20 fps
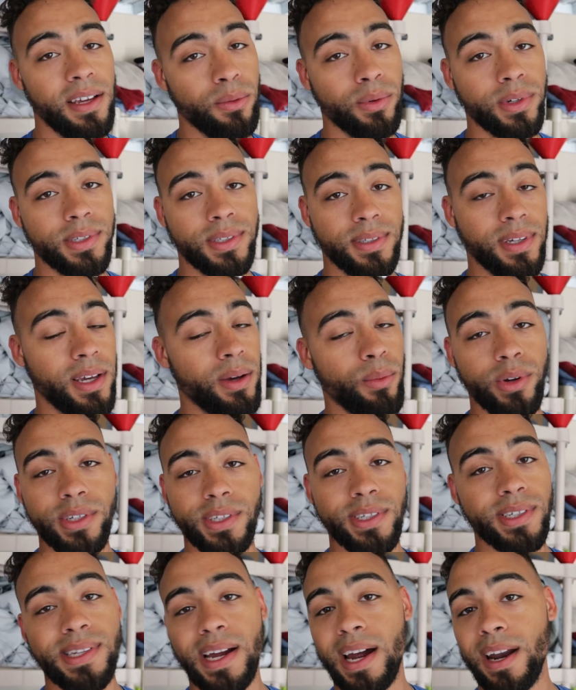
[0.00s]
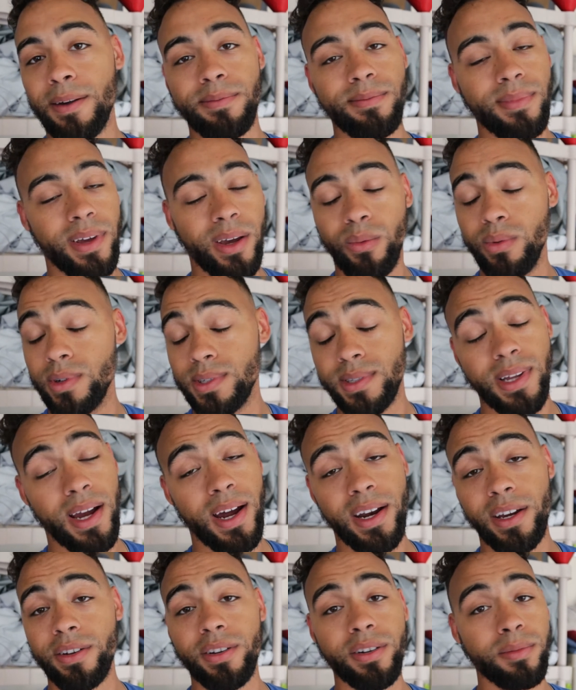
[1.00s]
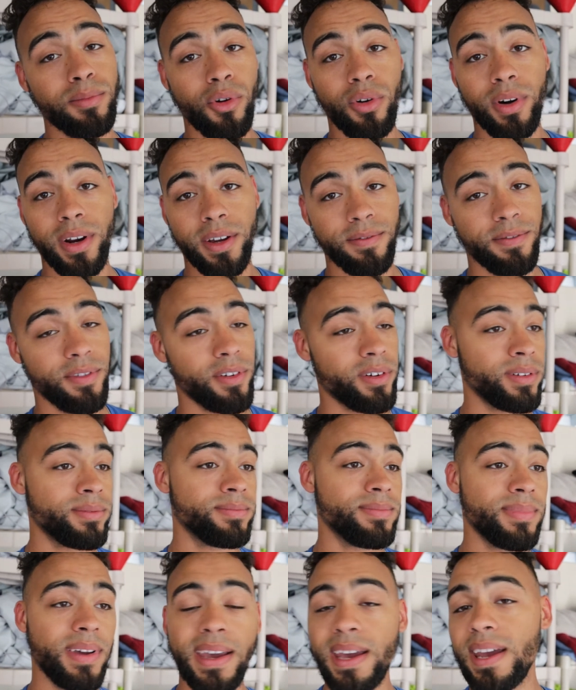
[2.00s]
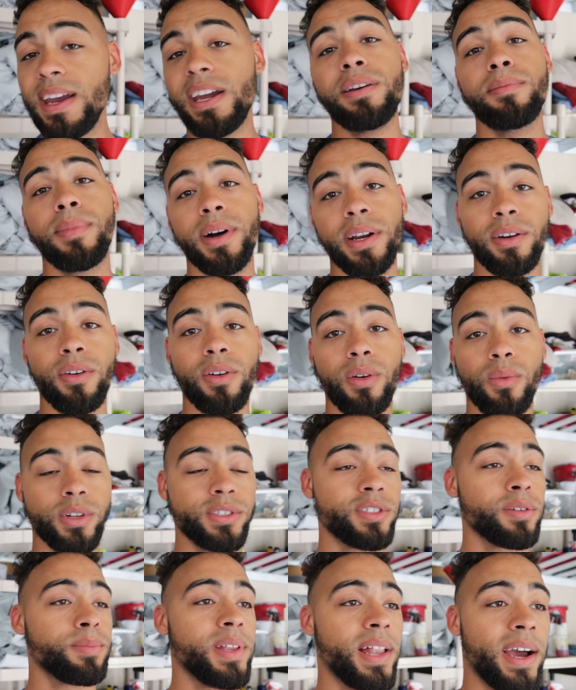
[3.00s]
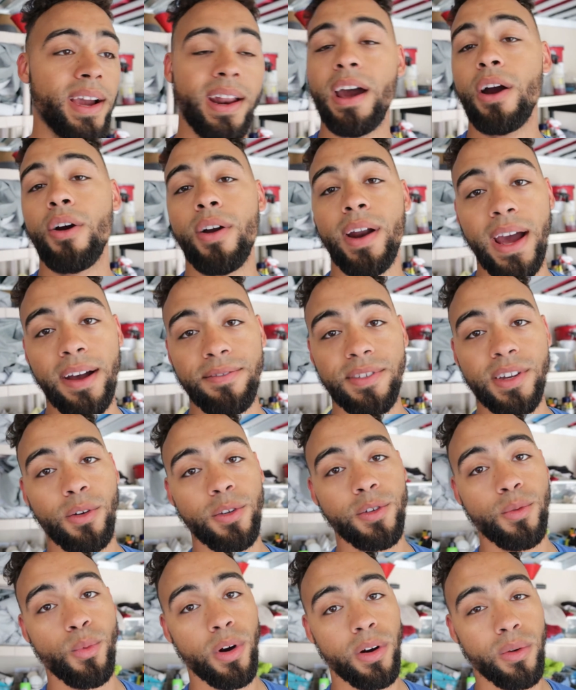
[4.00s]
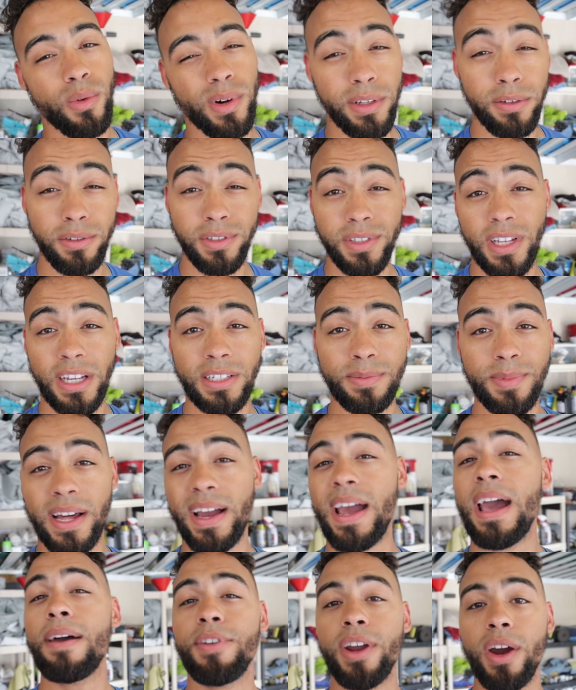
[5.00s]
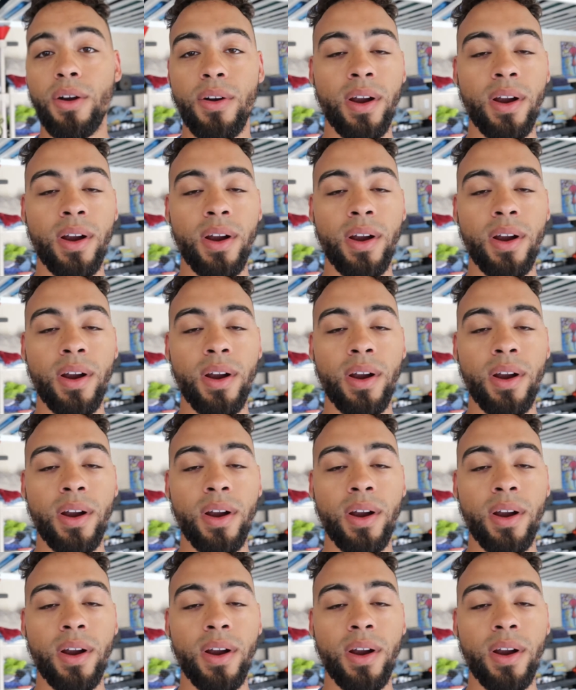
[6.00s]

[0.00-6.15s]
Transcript: It was not a good morning for anybody going to work. It took me like an hour and a half to get to work when it usually takes me like half an